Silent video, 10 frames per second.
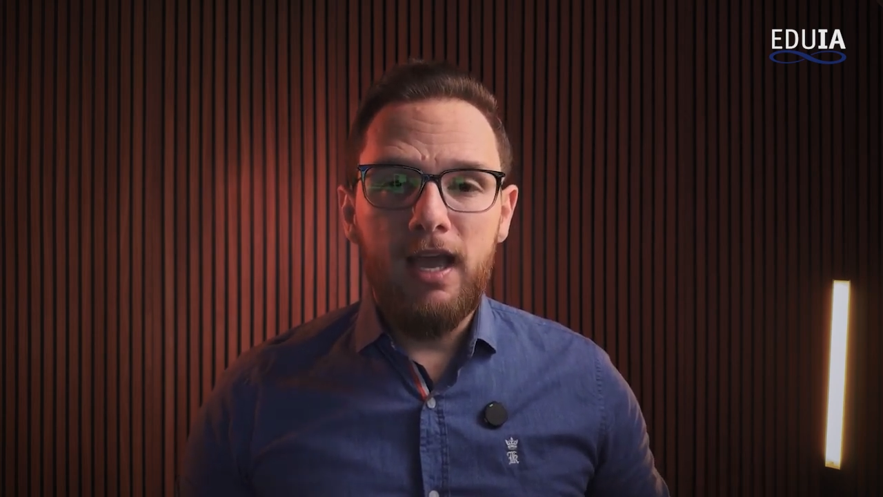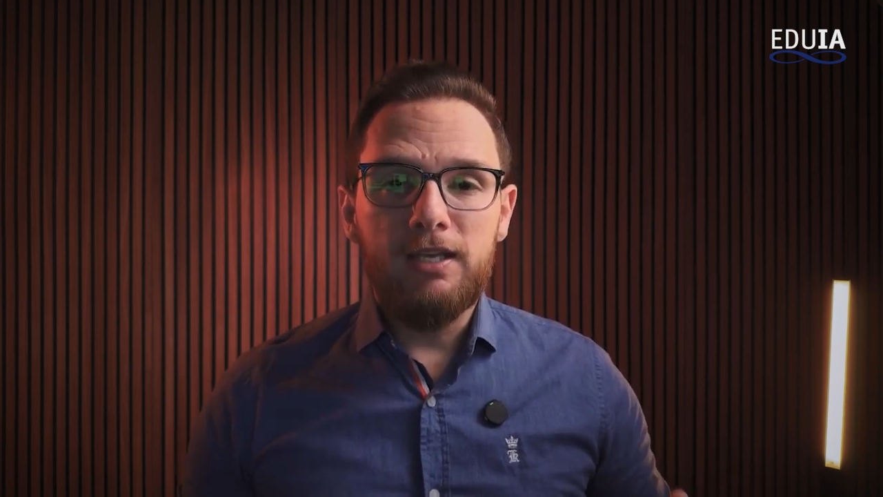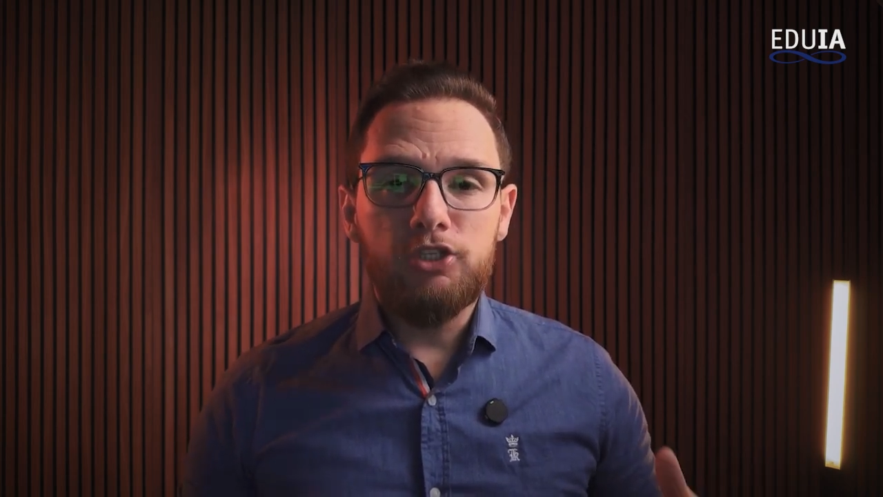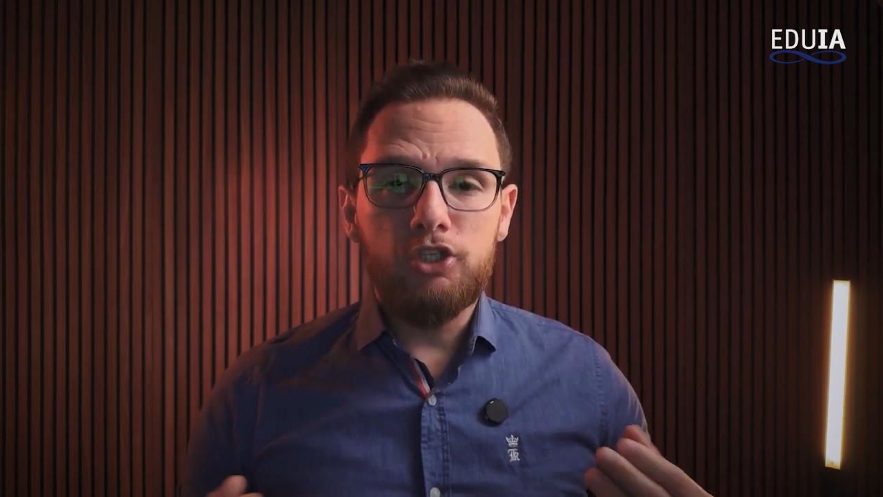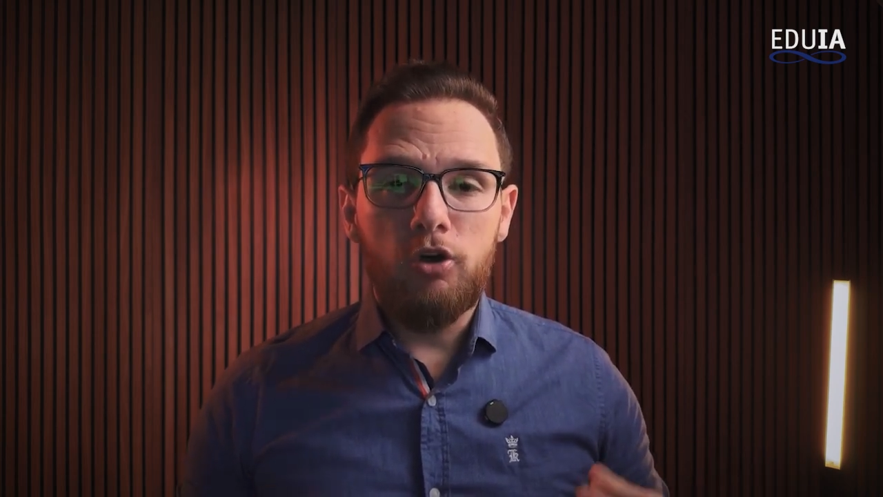
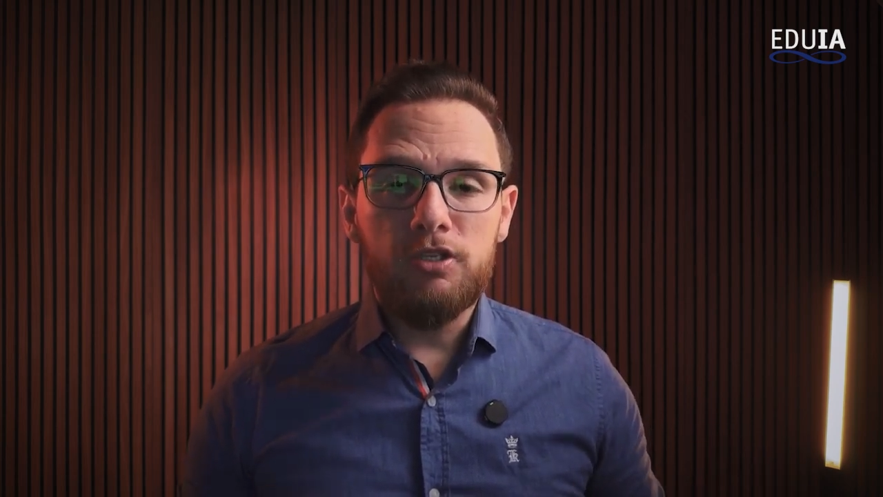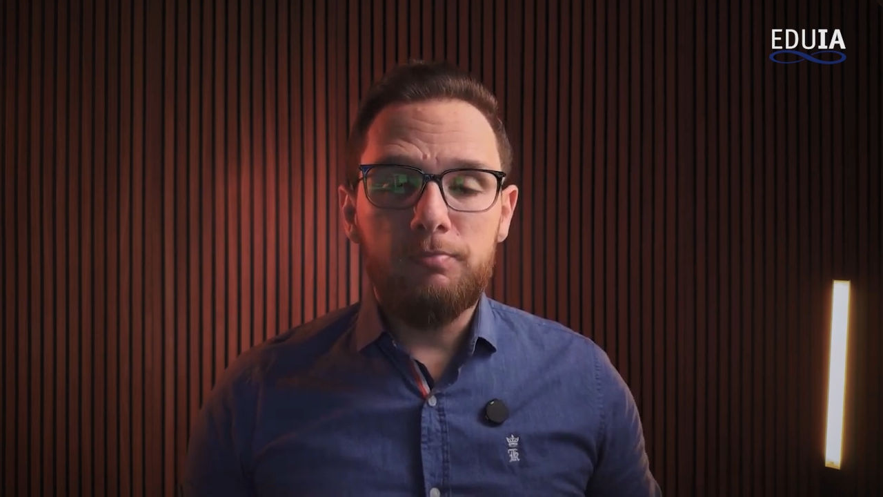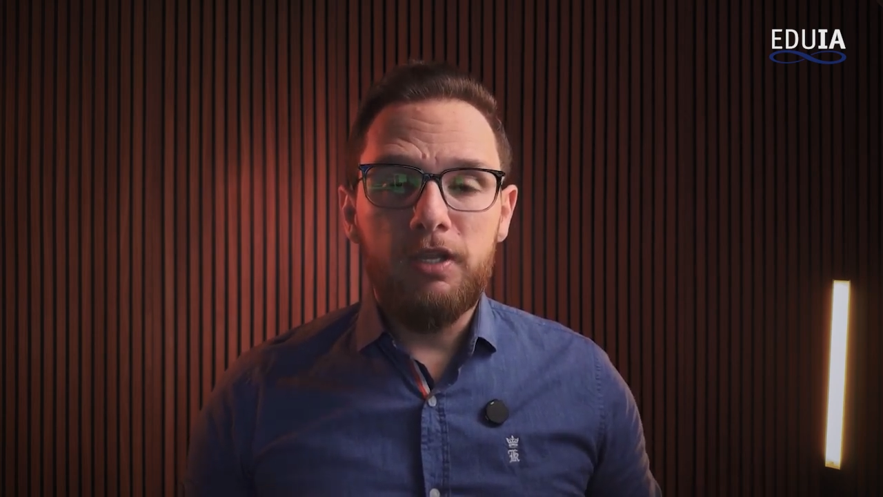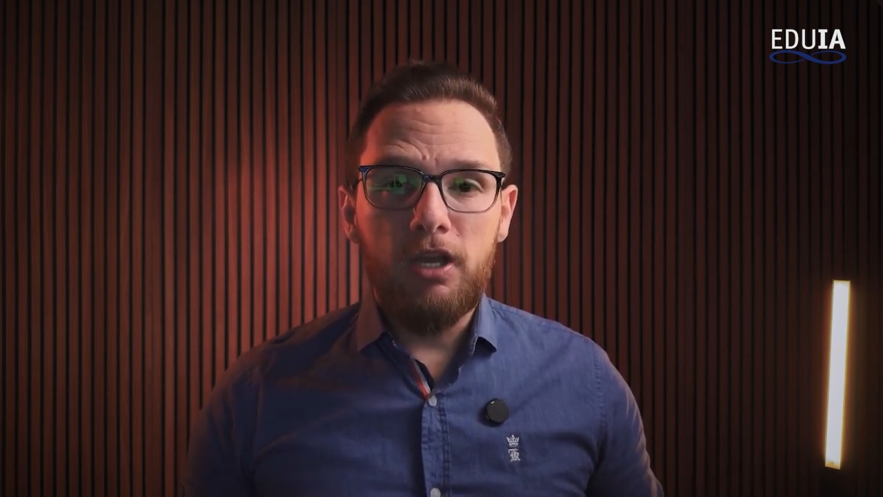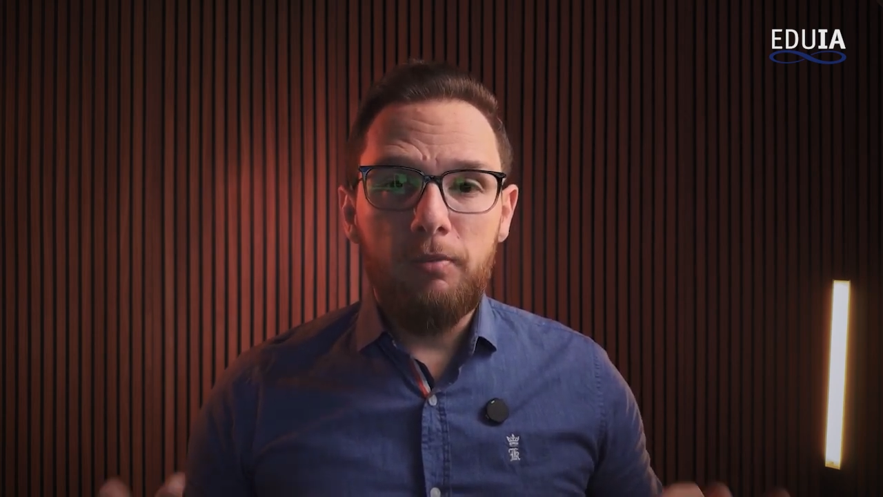and starts
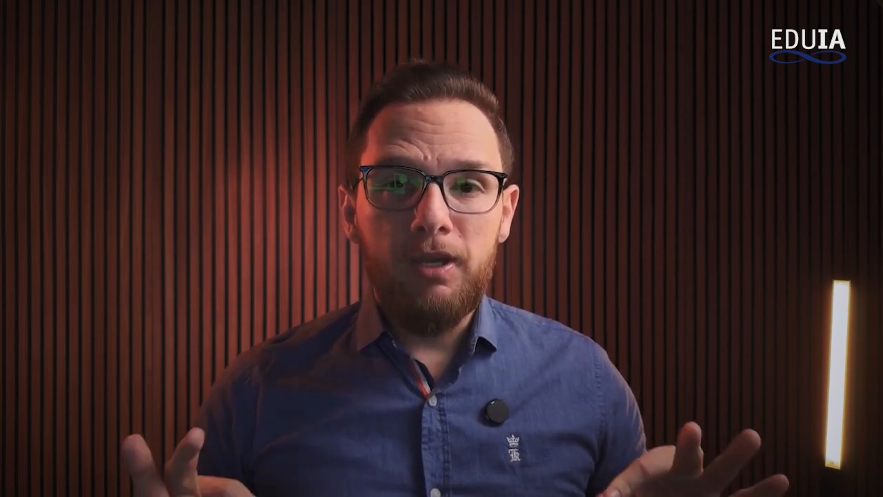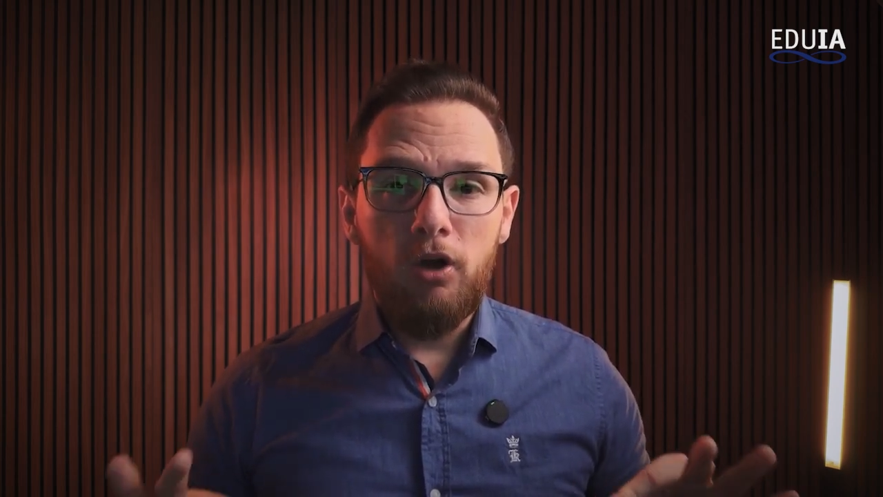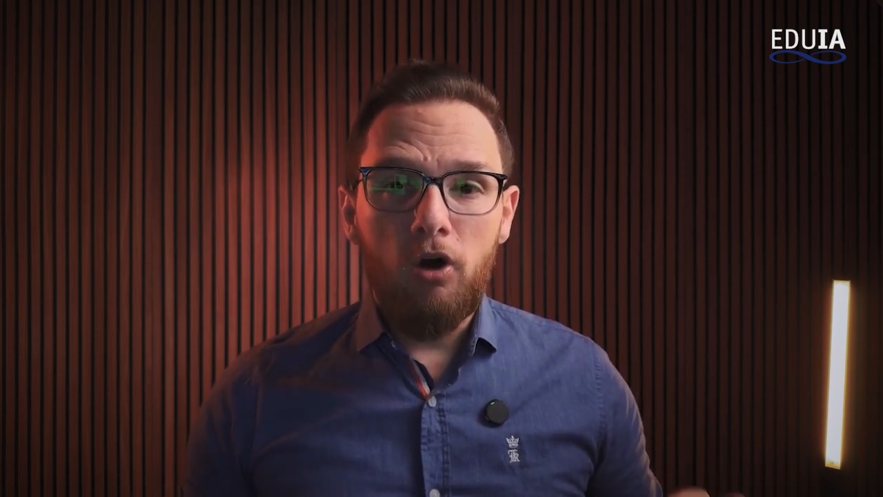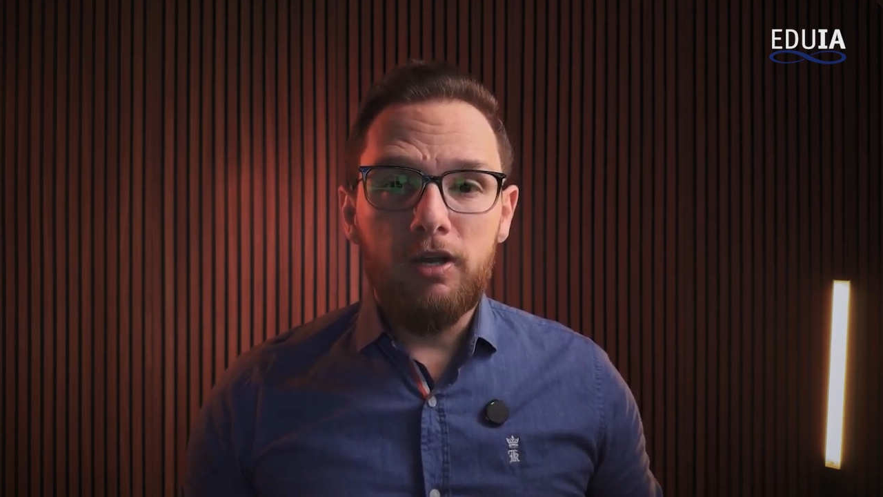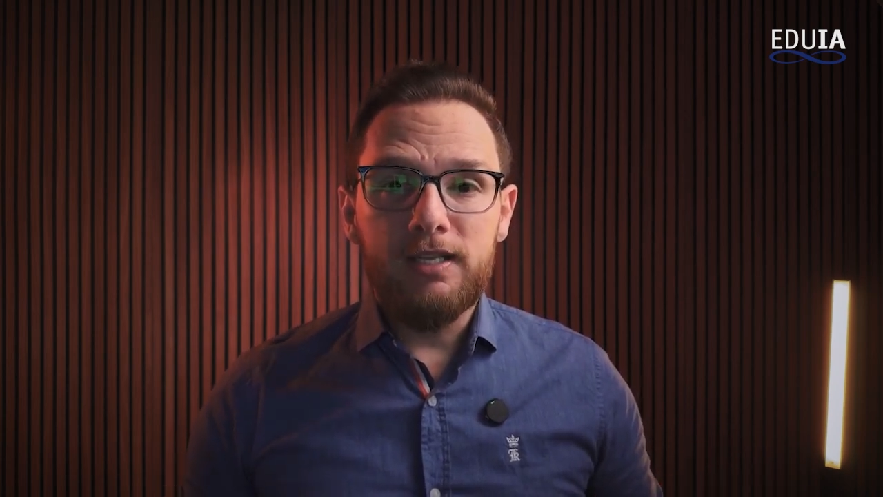
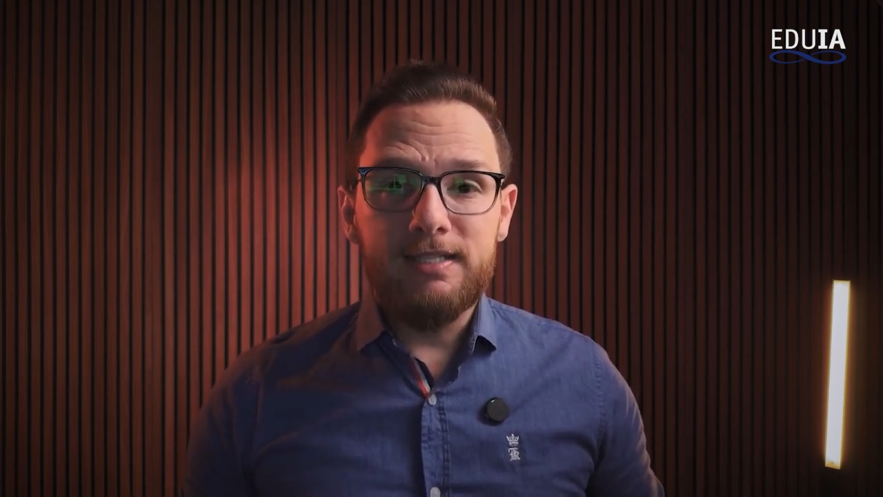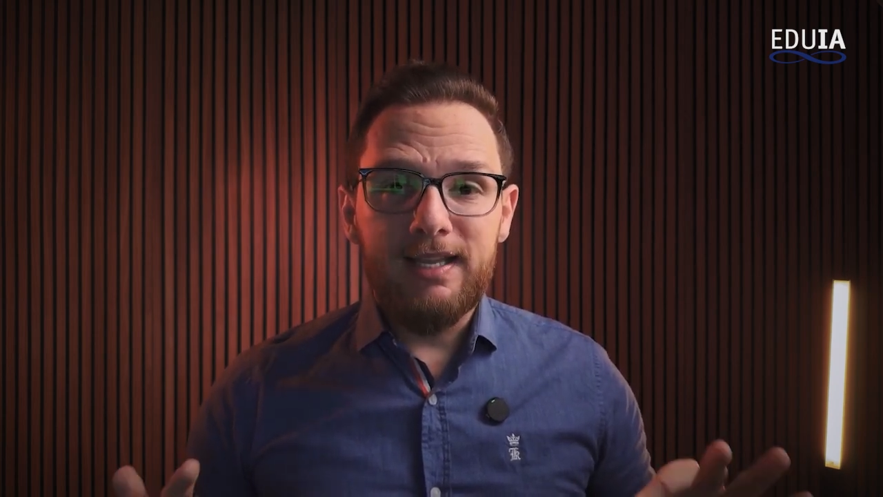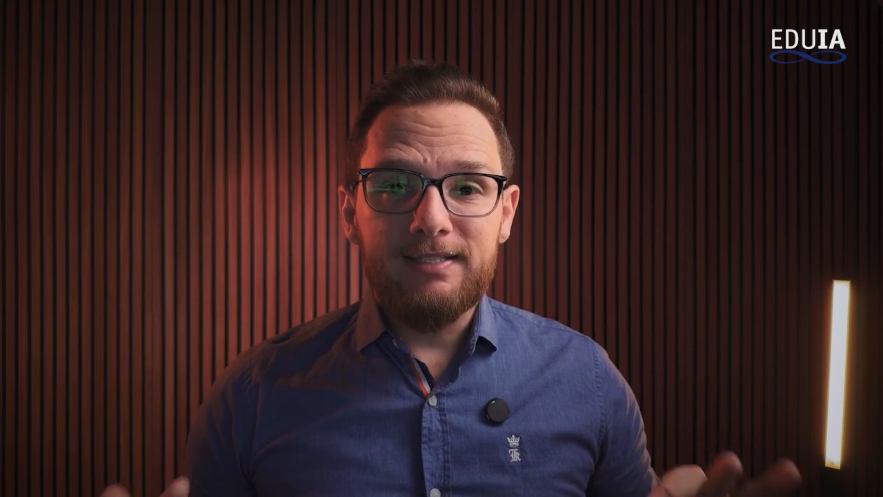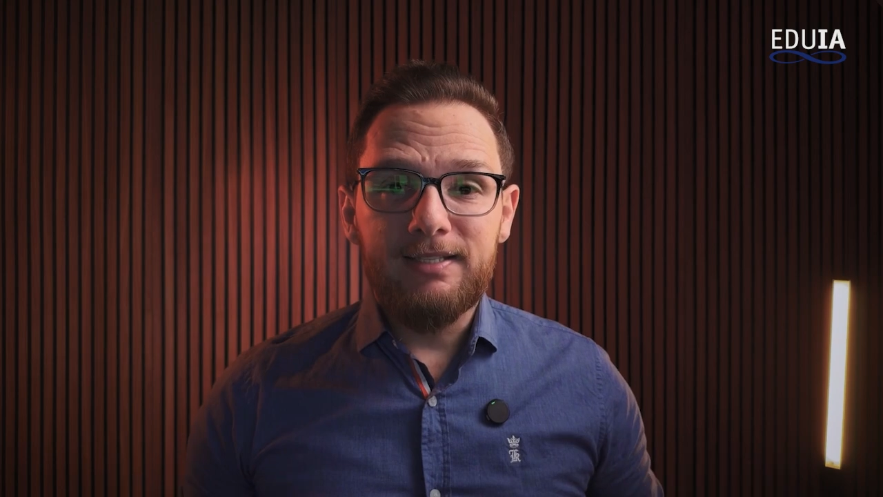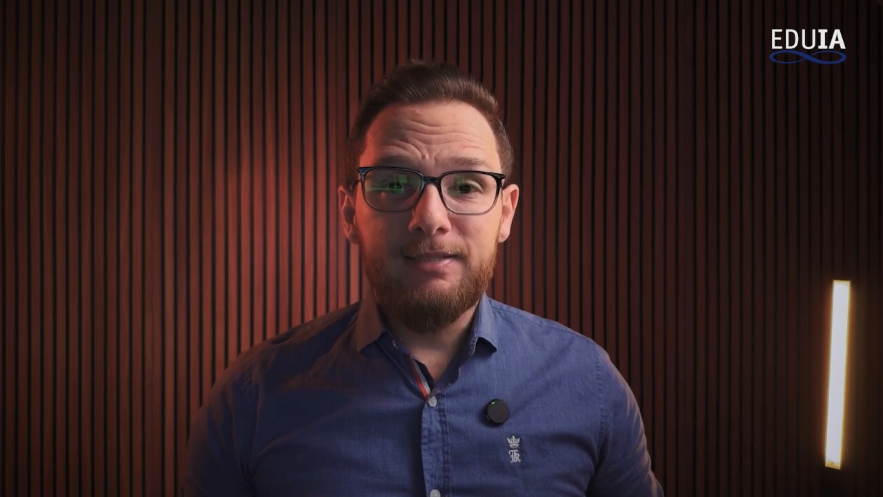becoming
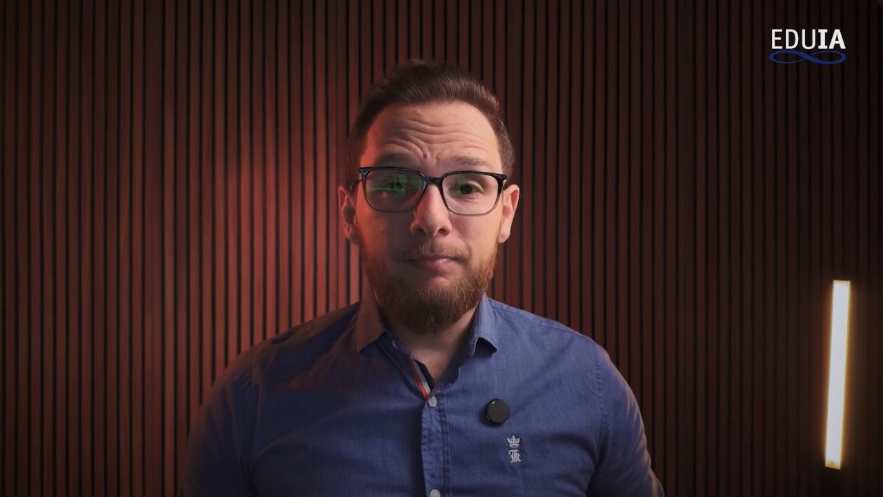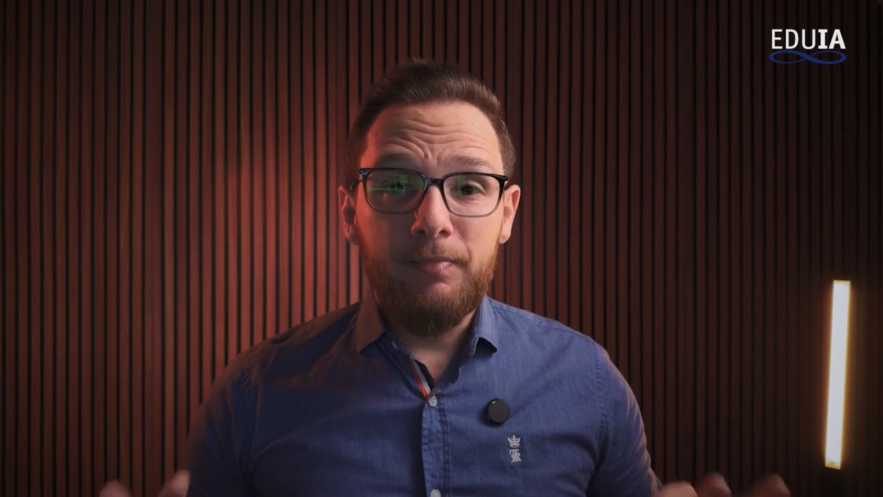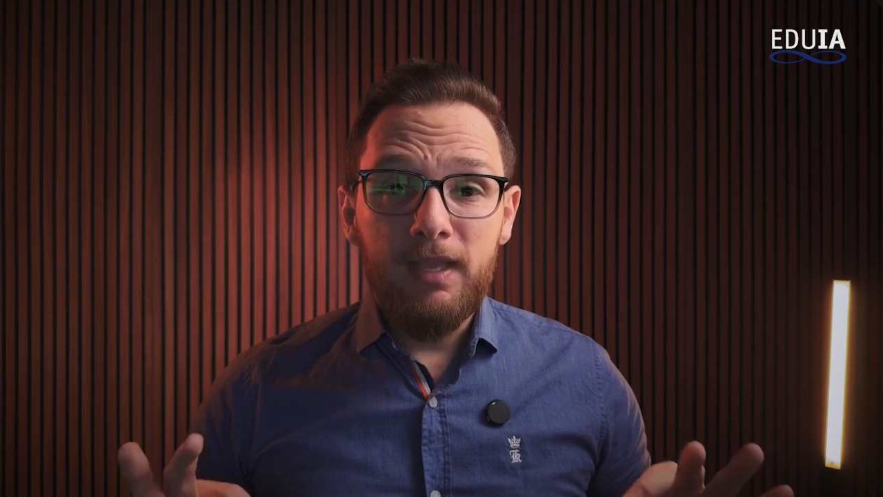architected.